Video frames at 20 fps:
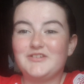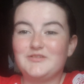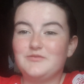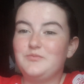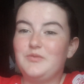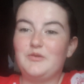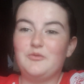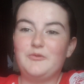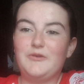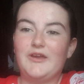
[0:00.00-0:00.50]
is a
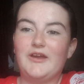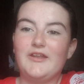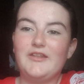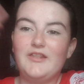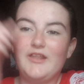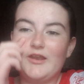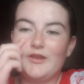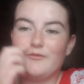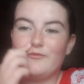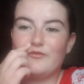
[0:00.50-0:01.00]
bit weird
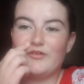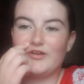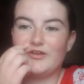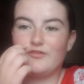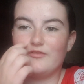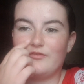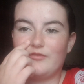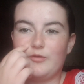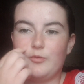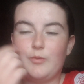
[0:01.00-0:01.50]
that I'm in front
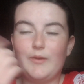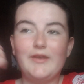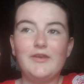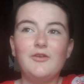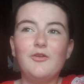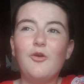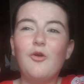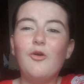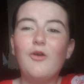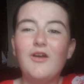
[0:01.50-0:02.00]
of the
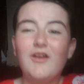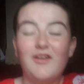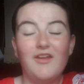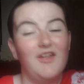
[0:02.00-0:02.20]
window,